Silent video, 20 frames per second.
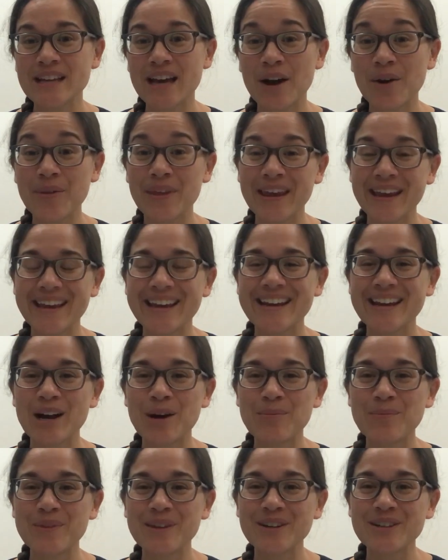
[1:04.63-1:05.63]
how they can
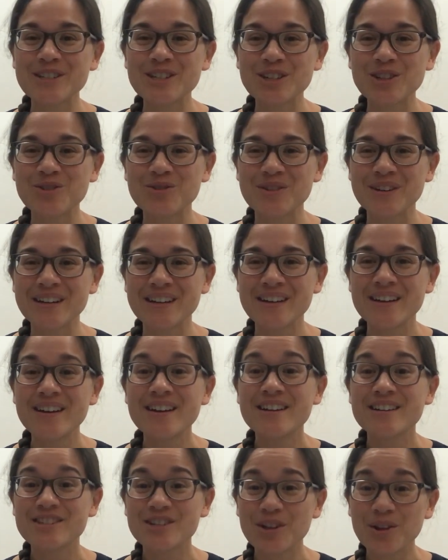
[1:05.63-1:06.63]
help their children
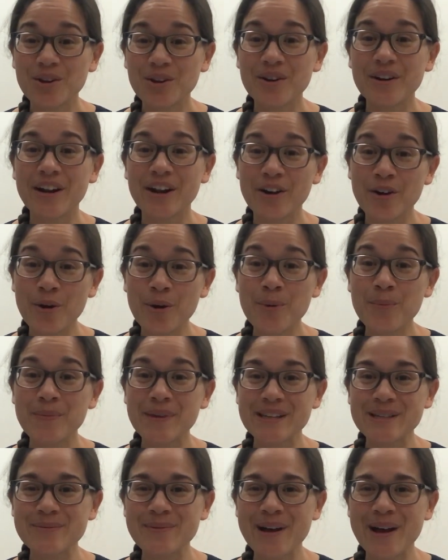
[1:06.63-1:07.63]
to learn at home
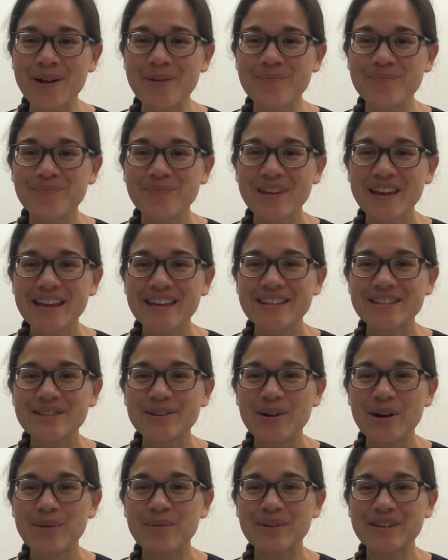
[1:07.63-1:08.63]
as well. So
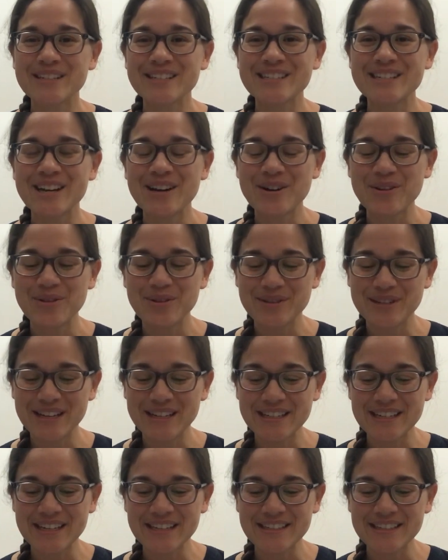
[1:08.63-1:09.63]
I want to share those
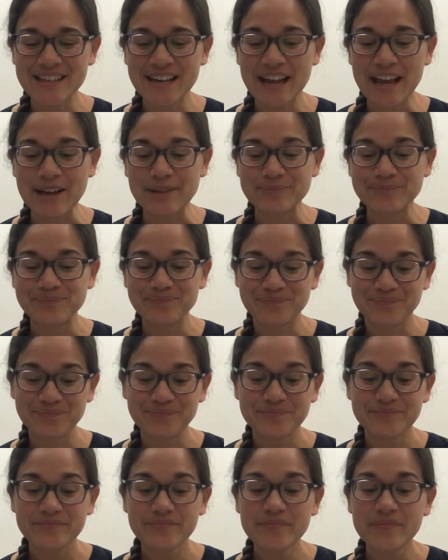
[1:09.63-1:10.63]
ideas today.
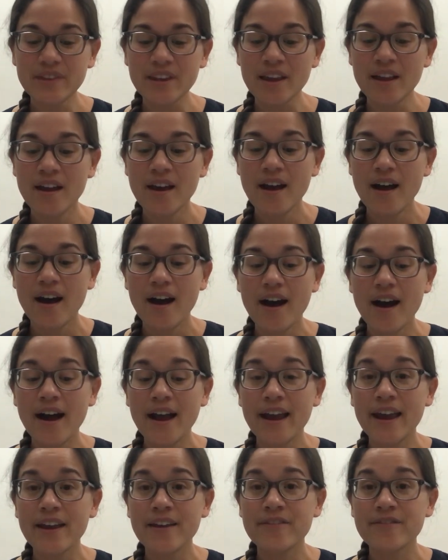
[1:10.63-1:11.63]

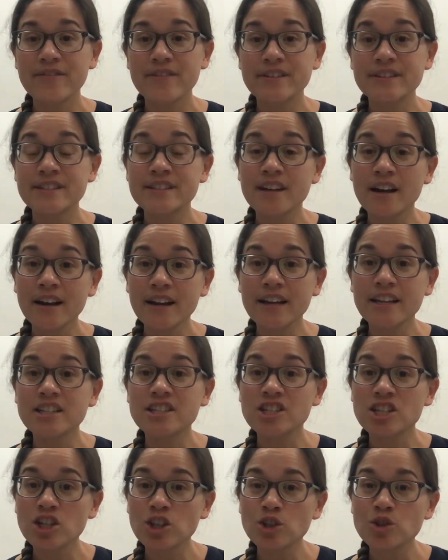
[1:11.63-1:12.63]
I've studied
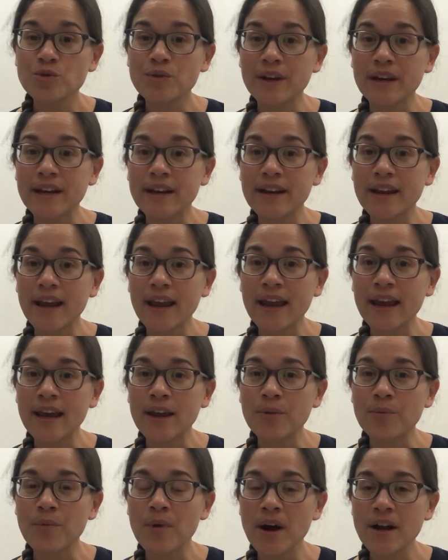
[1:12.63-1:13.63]
children
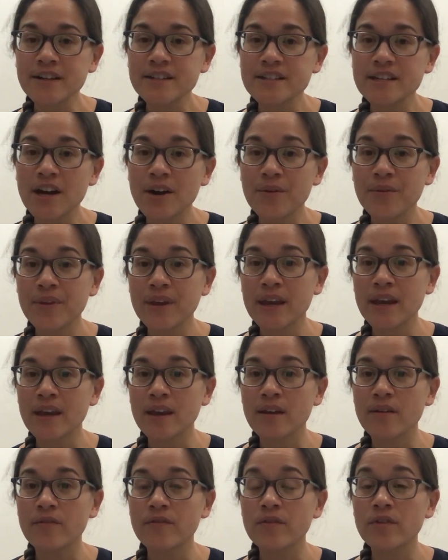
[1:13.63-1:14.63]
and watched how
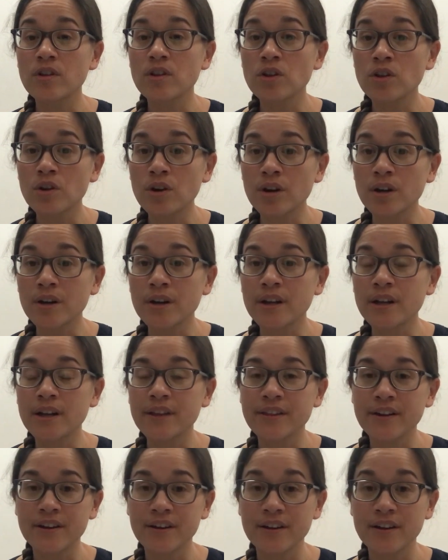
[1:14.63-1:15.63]
they learn
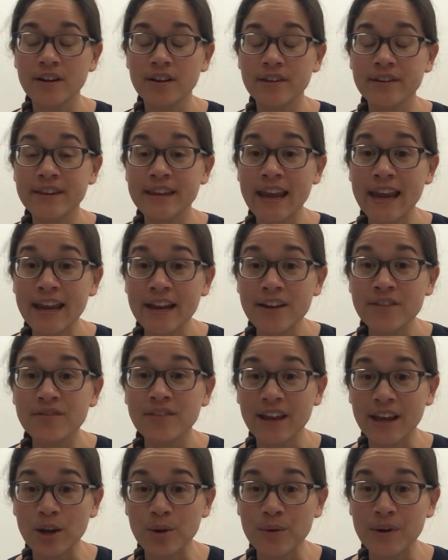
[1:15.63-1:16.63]
their native
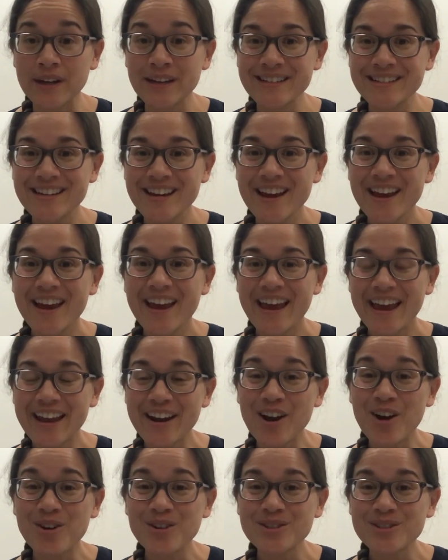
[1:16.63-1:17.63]
language, and
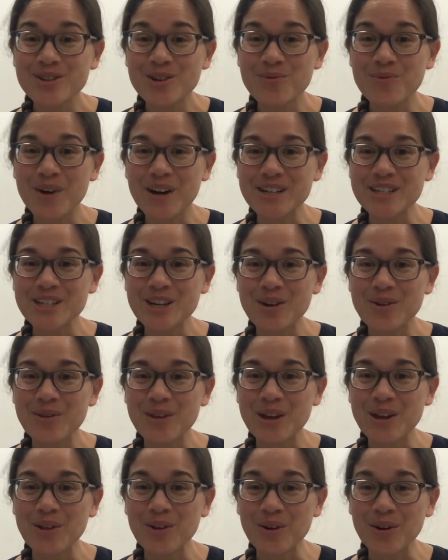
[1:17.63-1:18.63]
also watched how
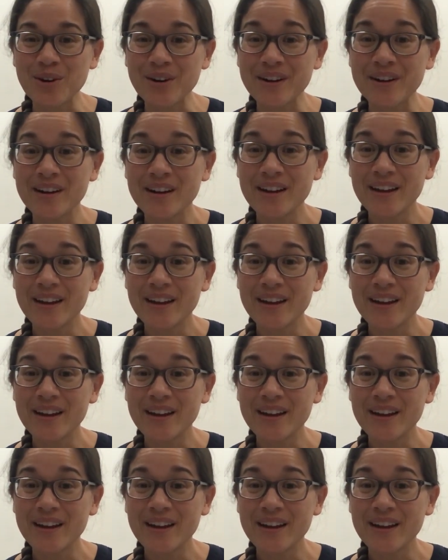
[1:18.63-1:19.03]
they learn